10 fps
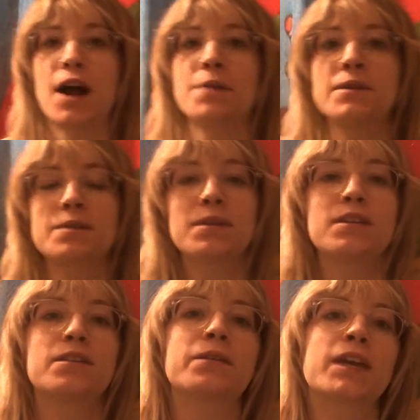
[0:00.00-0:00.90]
I'm gonna be
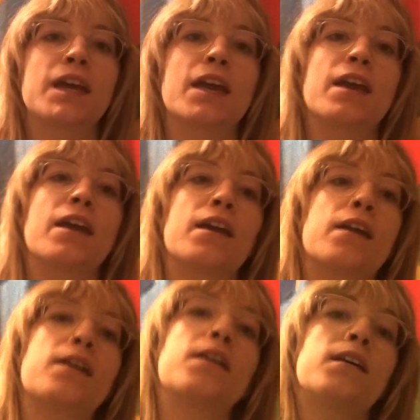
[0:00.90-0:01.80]
doing
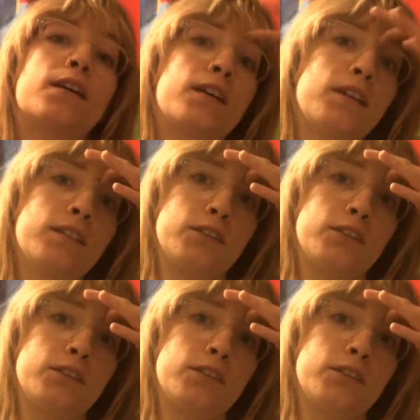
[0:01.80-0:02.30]
the